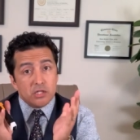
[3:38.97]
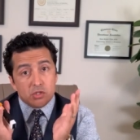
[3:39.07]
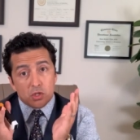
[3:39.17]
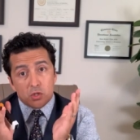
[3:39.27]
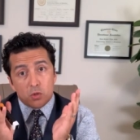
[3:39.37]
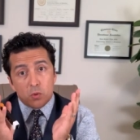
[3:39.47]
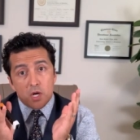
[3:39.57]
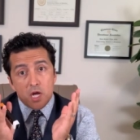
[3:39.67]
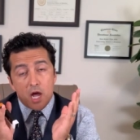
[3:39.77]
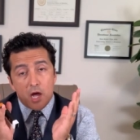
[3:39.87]

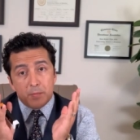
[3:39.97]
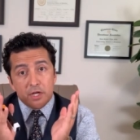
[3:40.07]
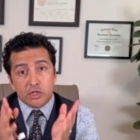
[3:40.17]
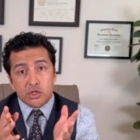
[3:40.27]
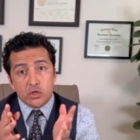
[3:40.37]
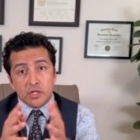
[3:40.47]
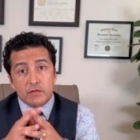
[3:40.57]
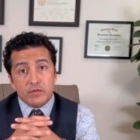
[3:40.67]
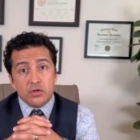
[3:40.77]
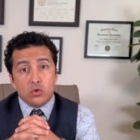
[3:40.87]
So, uh, make sure
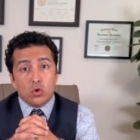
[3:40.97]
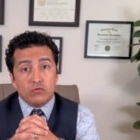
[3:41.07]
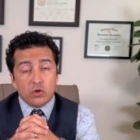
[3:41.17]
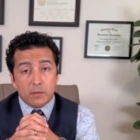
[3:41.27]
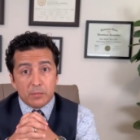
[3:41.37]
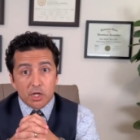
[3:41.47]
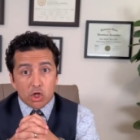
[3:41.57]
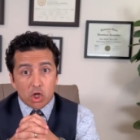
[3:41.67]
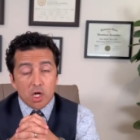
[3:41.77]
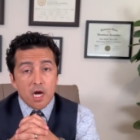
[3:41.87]
that when you go for a
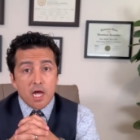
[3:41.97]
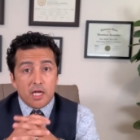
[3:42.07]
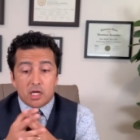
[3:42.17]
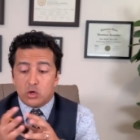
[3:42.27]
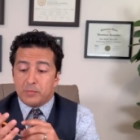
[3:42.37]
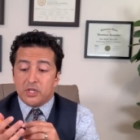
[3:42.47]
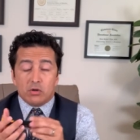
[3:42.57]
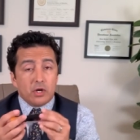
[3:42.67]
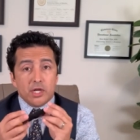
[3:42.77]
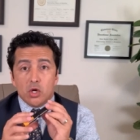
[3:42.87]
meter, it could be
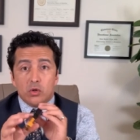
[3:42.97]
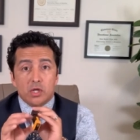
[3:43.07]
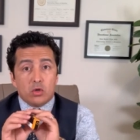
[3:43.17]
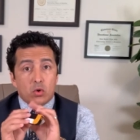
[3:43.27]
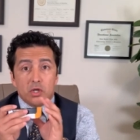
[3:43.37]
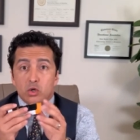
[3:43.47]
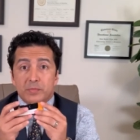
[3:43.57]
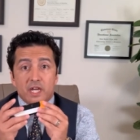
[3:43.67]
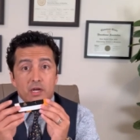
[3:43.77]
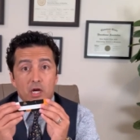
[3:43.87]
Dario or it
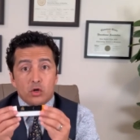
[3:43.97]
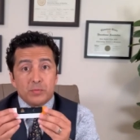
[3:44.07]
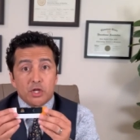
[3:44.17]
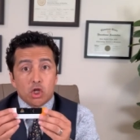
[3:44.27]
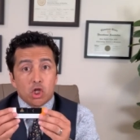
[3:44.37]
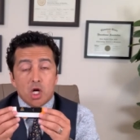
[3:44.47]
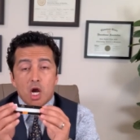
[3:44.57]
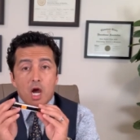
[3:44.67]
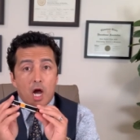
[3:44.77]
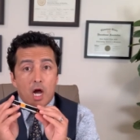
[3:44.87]
could be another meter,
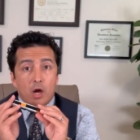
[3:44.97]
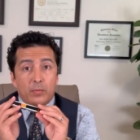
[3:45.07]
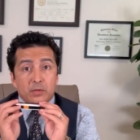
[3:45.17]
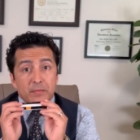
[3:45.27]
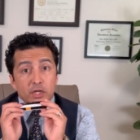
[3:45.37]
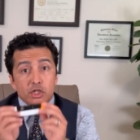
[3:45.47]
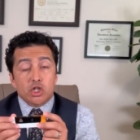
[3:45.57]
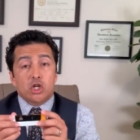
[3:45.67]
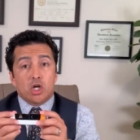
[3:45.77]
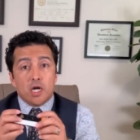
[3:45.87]
uh, but make
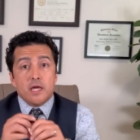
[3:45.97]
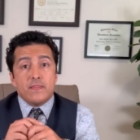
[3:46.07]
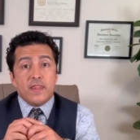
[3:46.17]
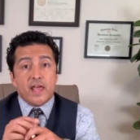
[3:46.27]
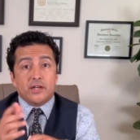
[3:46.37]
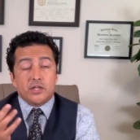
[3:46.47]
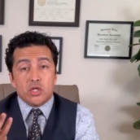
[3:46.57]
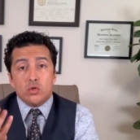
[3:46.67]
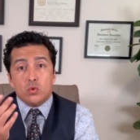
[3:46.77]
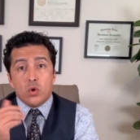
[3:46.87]
sure that
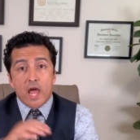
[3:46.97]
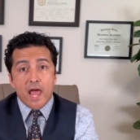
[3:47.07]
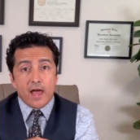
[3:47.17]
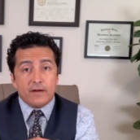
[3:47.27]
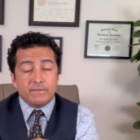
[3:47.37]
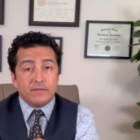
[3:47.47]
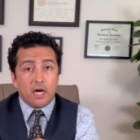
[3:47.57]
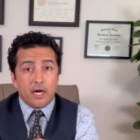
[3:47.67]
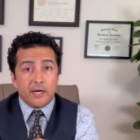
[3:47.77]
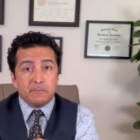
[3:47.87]
you have
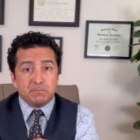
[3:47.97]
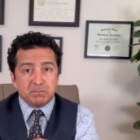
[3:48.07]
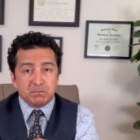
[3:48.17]
um,